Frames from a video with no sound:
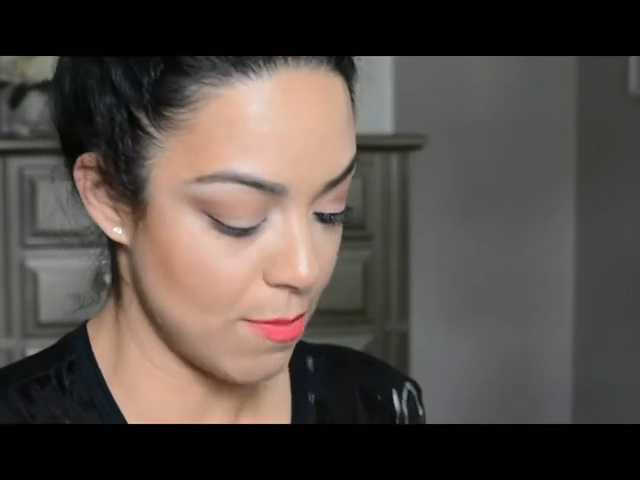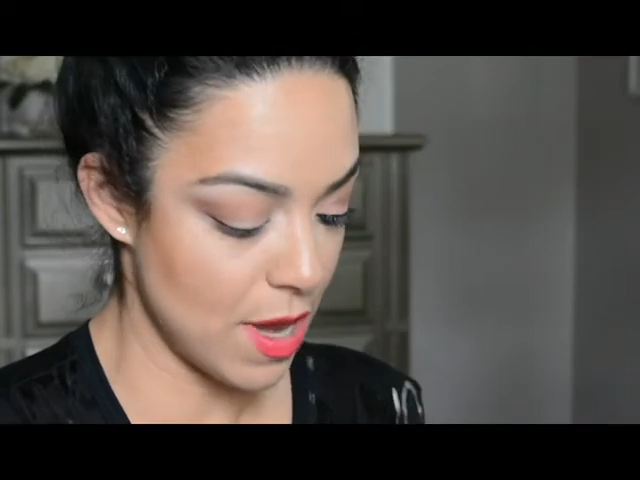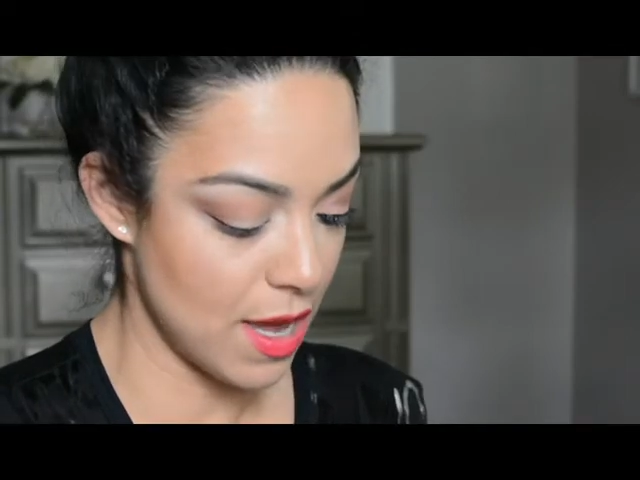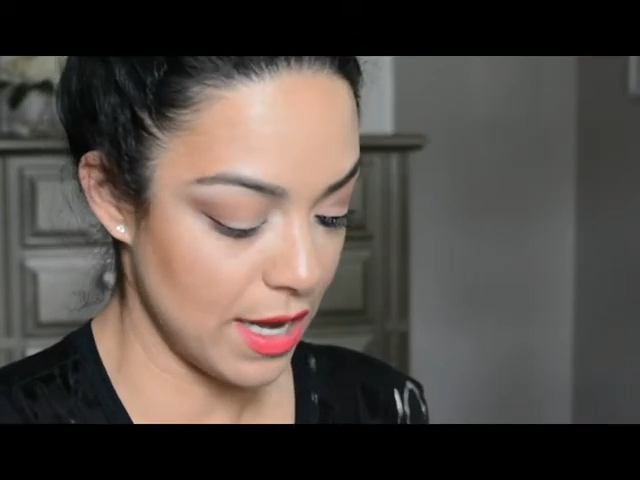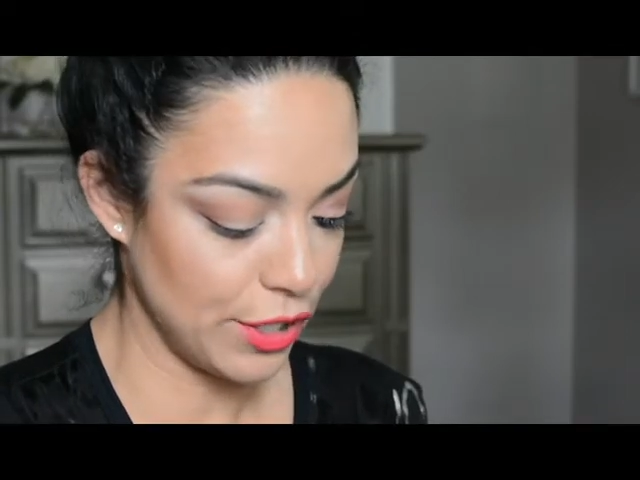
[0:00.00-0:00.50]

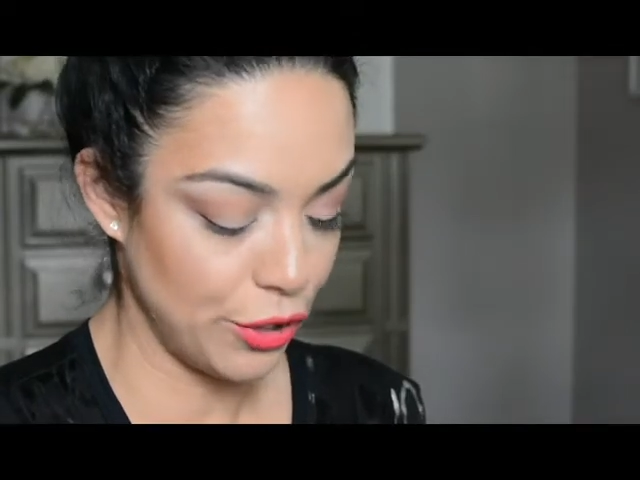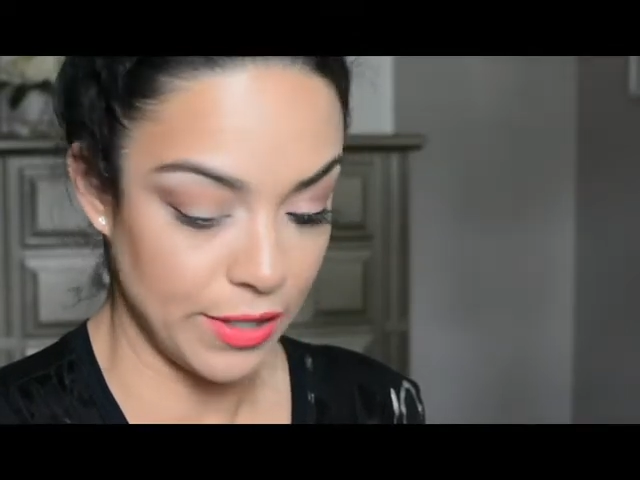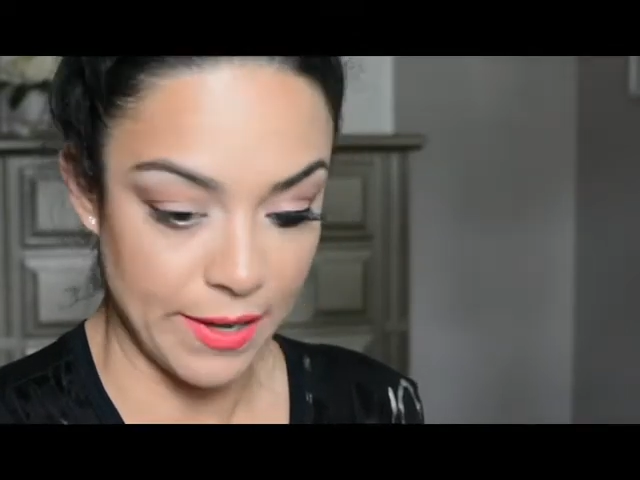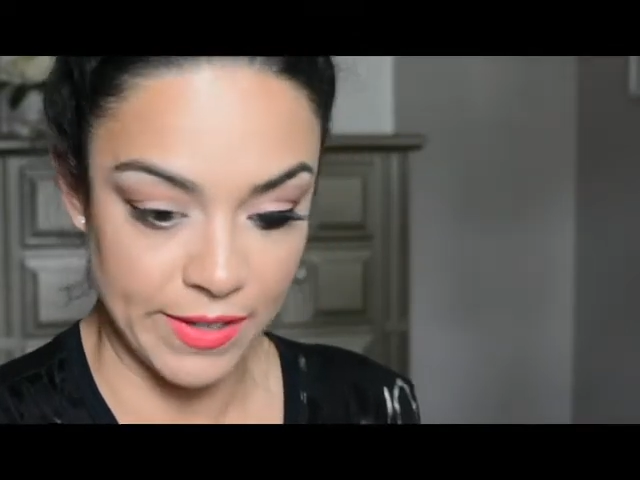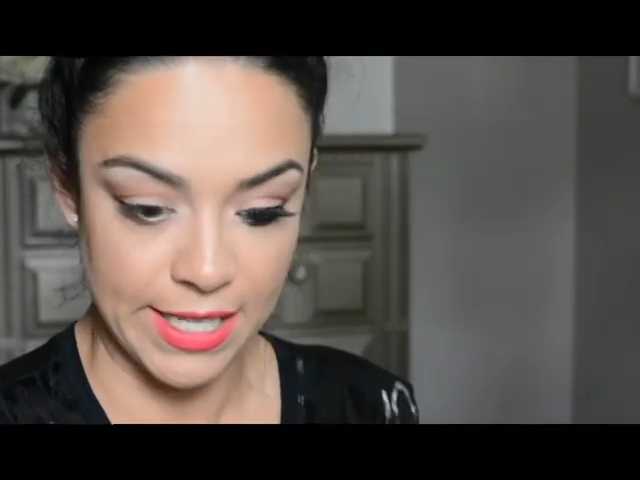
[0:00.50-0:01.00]
my
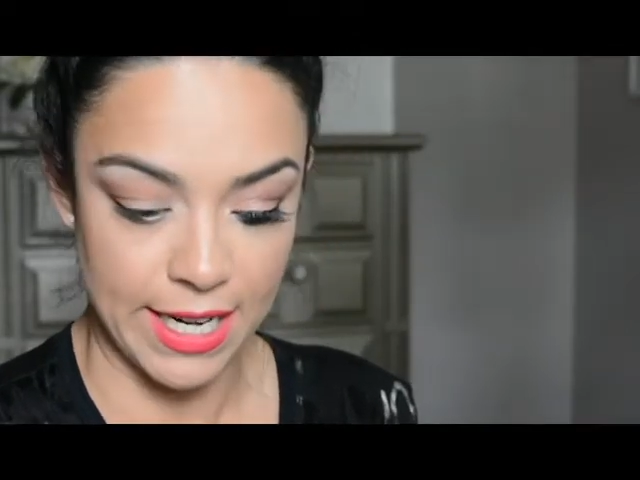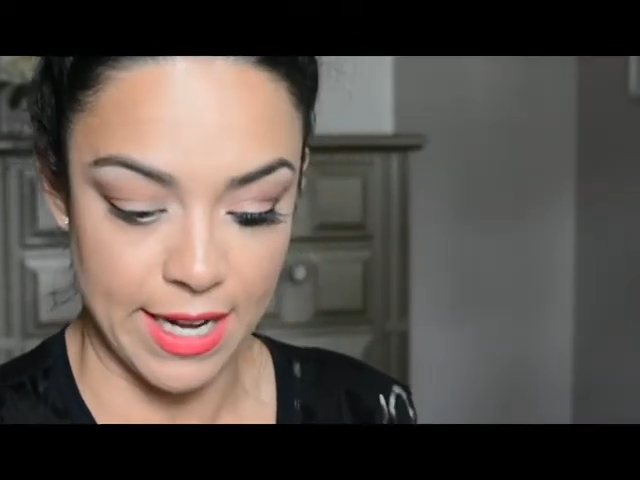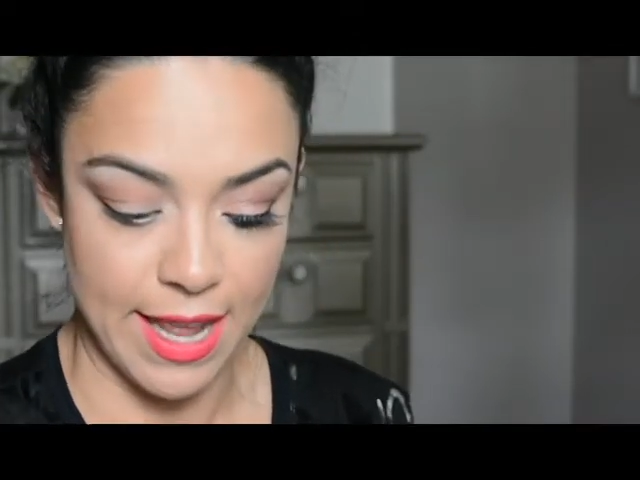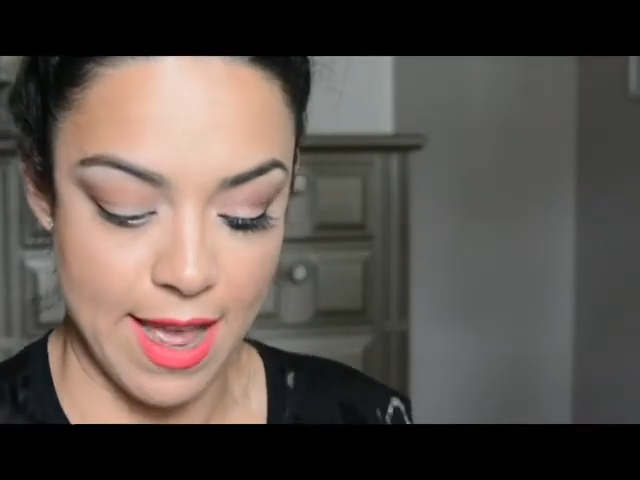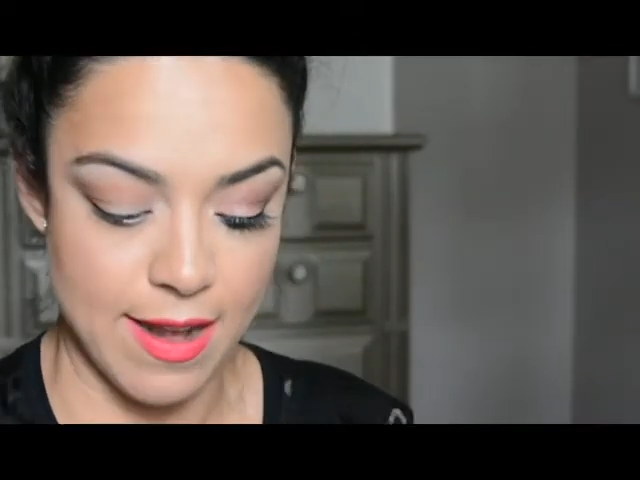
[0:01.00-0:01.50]
217
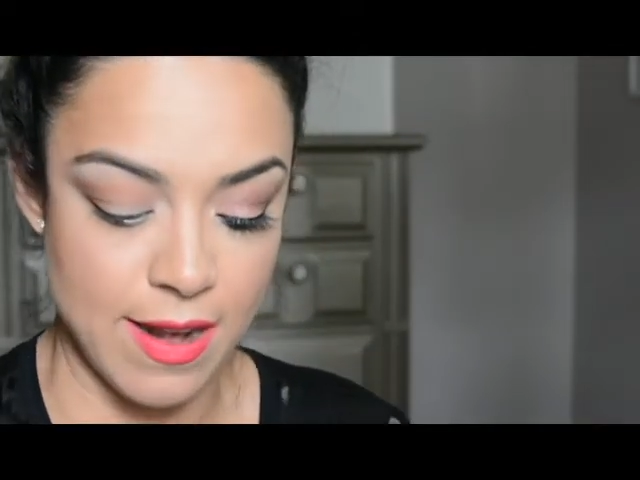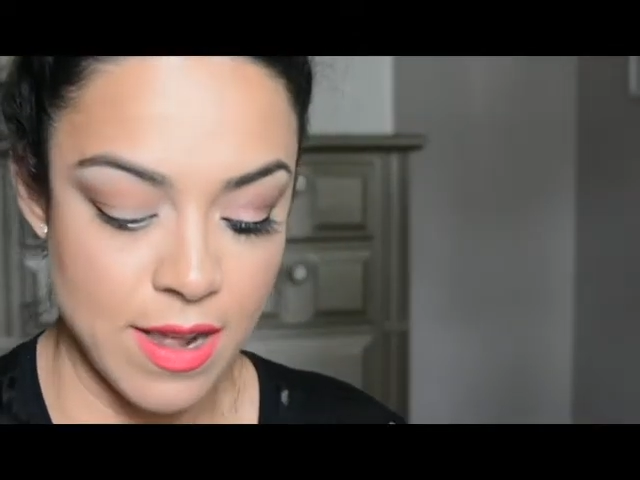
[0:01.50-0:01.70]
again,